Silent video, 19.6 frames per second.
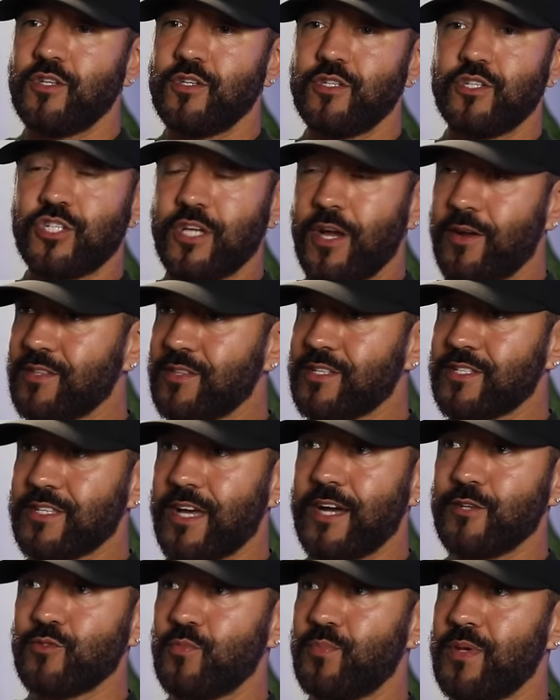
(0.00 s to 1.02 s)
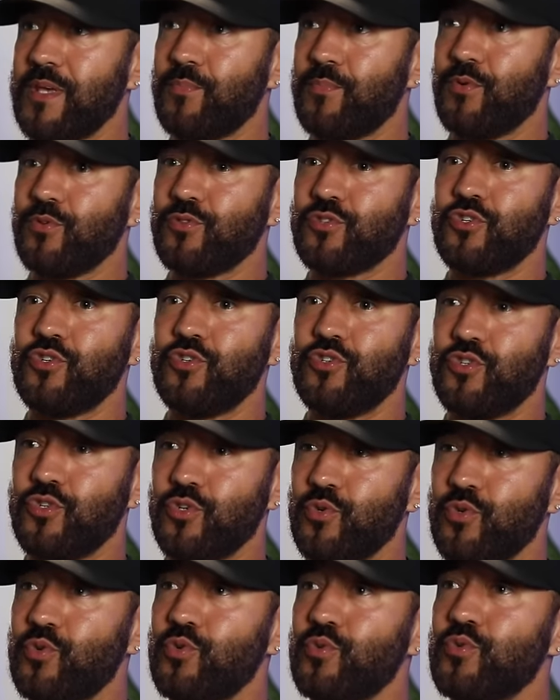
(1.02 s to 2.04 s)
sharing the science with people to
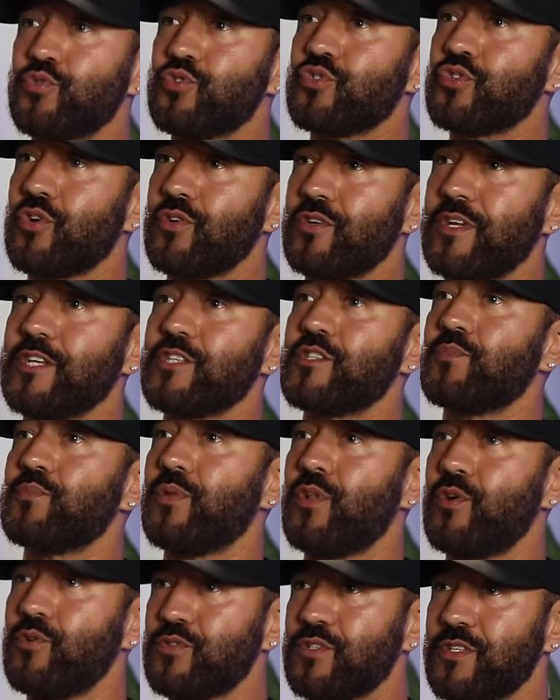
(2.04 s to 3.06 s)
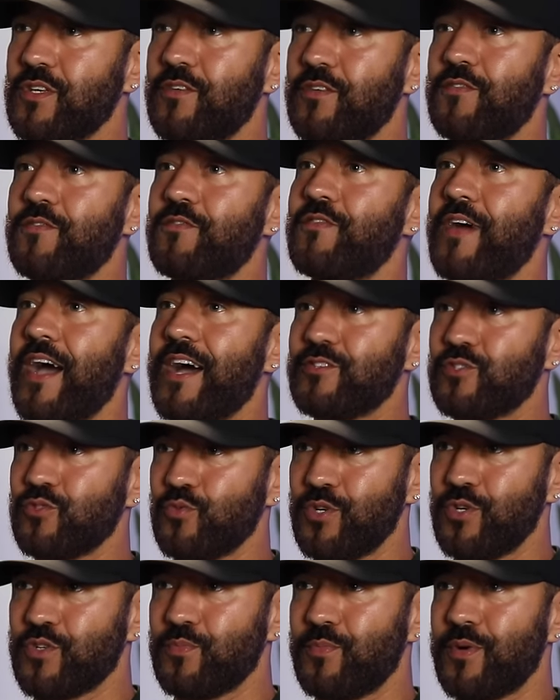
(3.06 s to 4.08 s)
do certain explosive fast
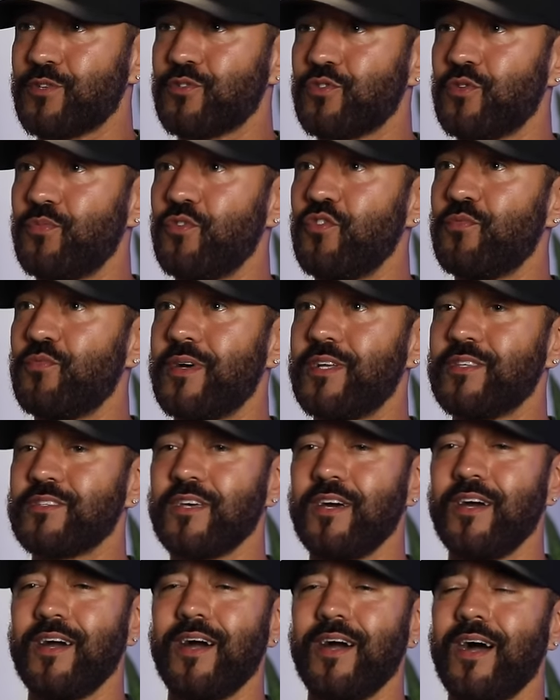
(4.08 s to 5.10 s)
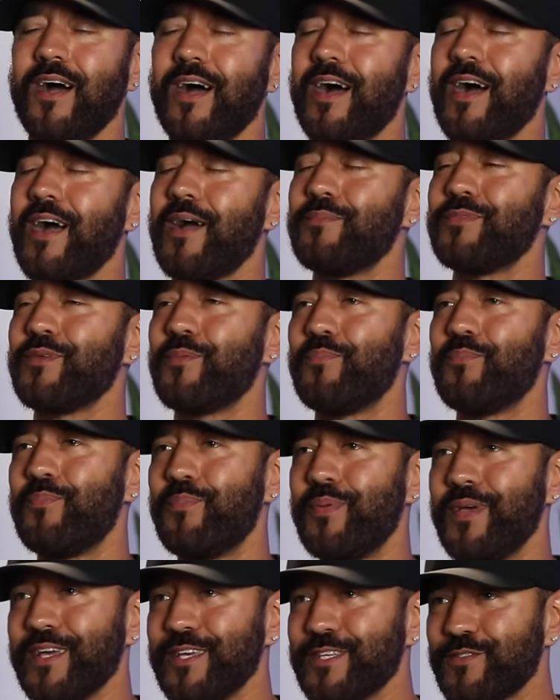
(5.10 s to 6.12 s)
twitch muscle exactly. movements. I am the
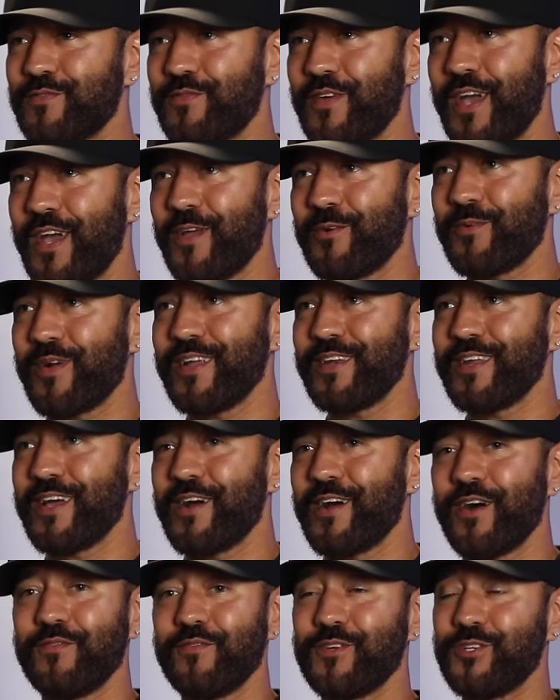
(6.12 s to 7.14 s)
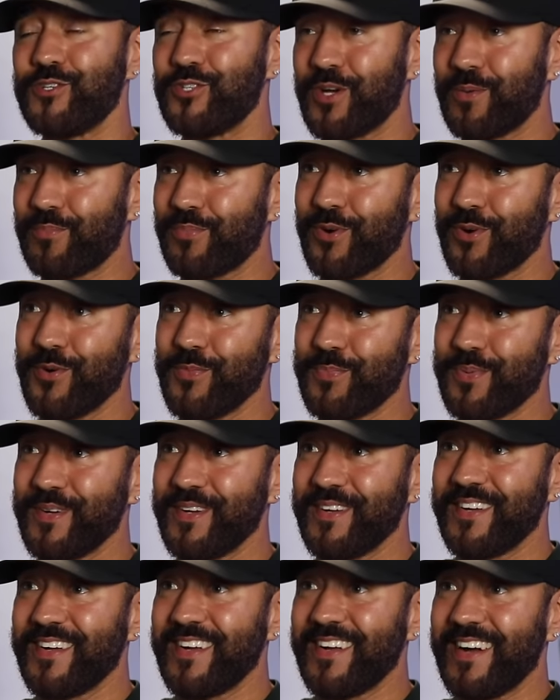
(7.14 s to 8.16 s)
biggest fan right now of a jump rope.
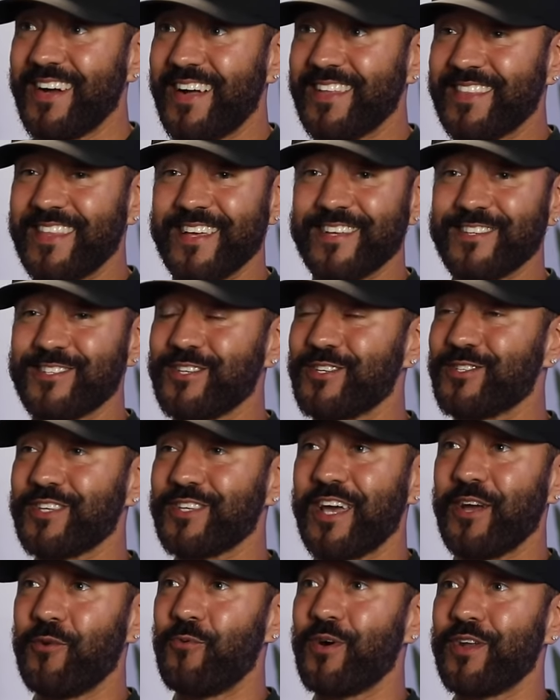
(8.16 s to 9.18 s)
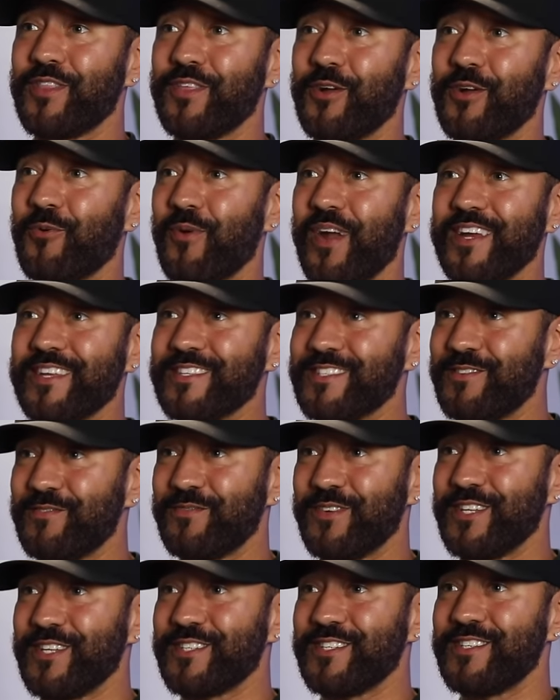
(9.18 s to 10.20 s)
Mm-hmm. I think it's just like one of the greatest
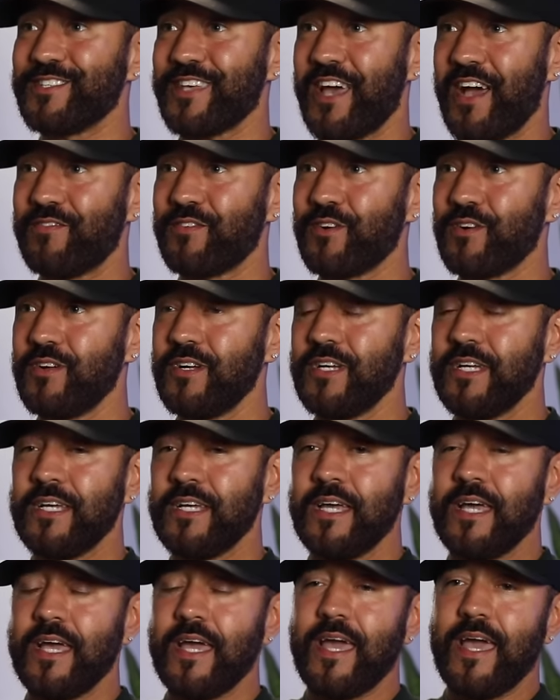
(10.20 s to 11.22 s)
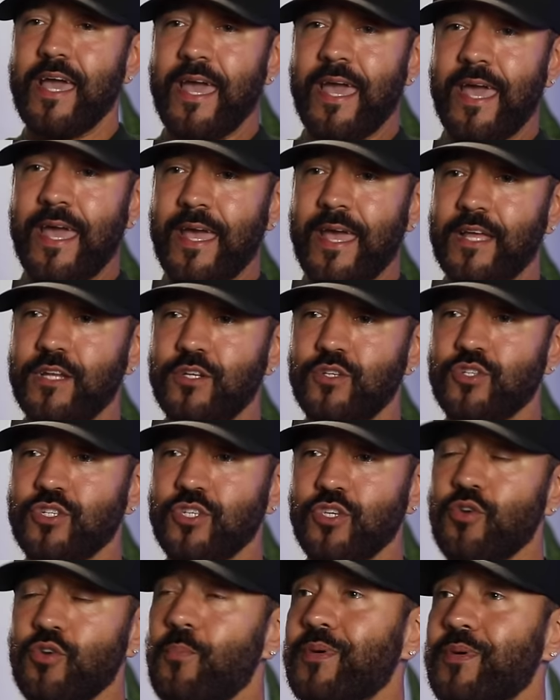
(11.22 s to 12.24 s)
inventions ever. And
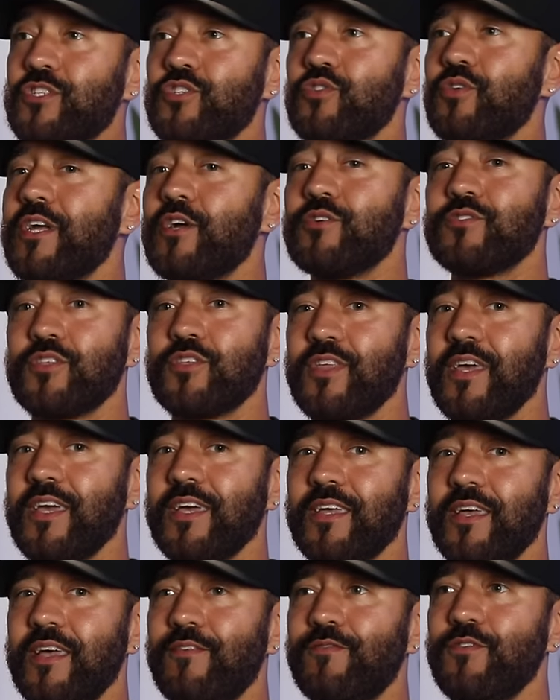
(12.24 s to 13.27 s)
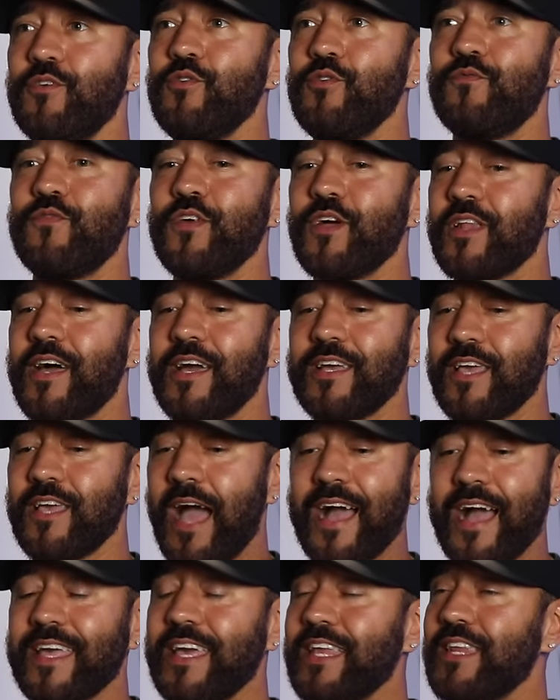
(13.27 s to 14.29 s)
you don't, but you, here's the thing. If you'd feel like
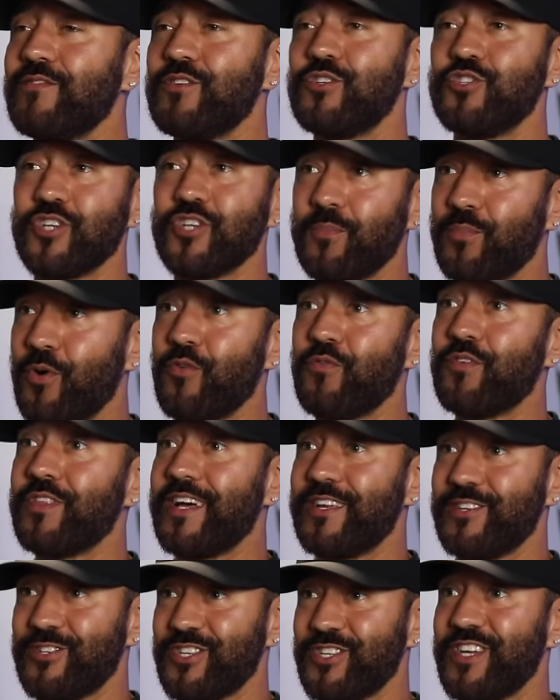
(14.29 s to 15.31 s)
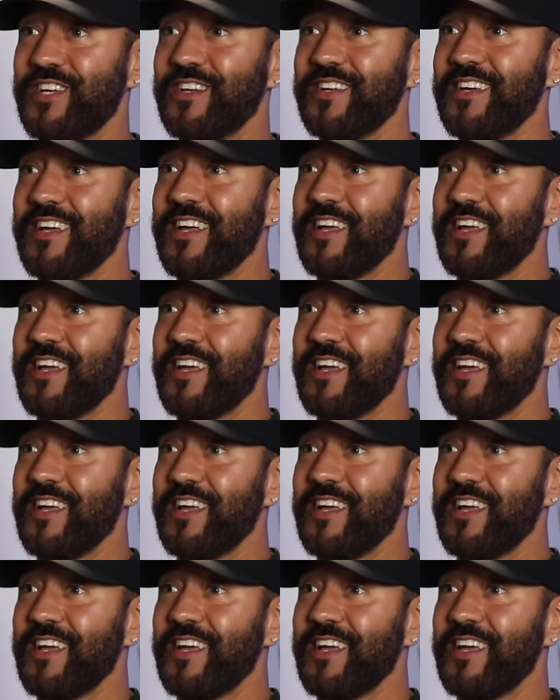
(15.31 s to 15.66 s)
I can't even jump over that shit,